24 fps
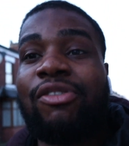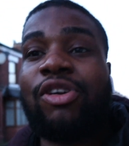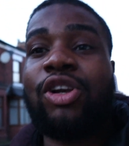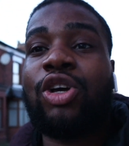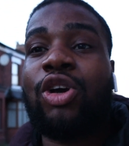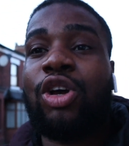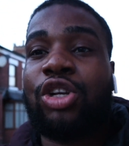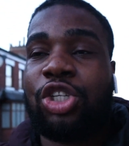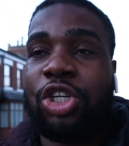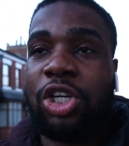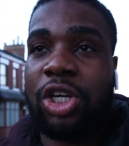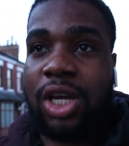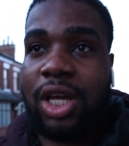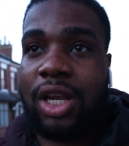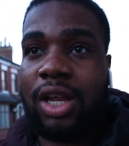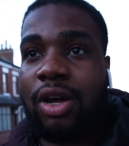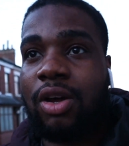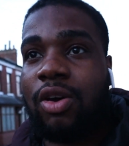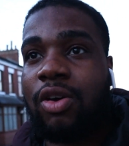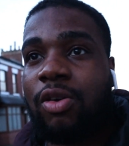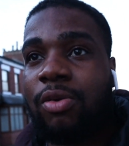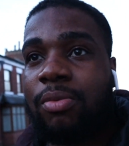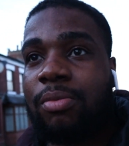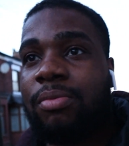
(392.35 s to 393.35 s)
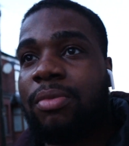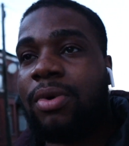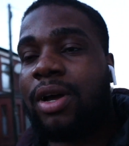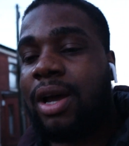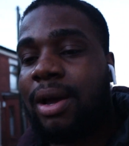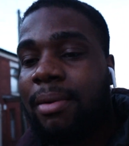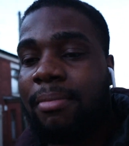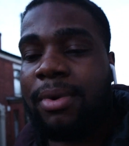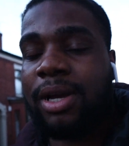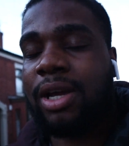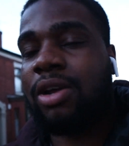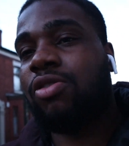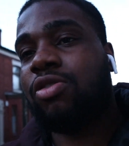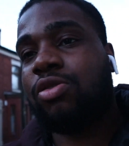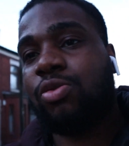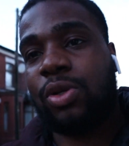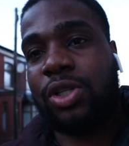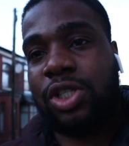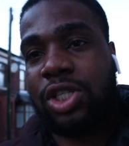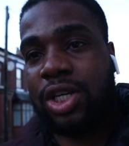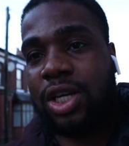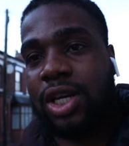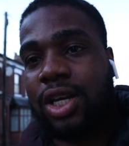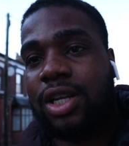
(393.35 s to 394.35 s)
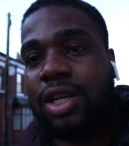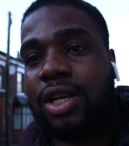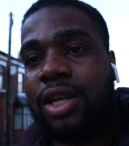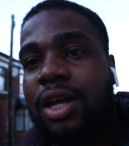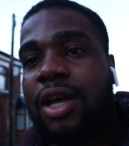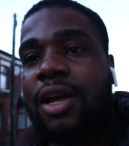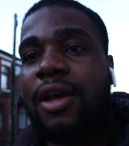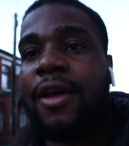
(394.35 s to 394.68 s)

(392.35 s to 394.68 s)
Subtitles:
only got chicken at home. I'm making roast with chicken,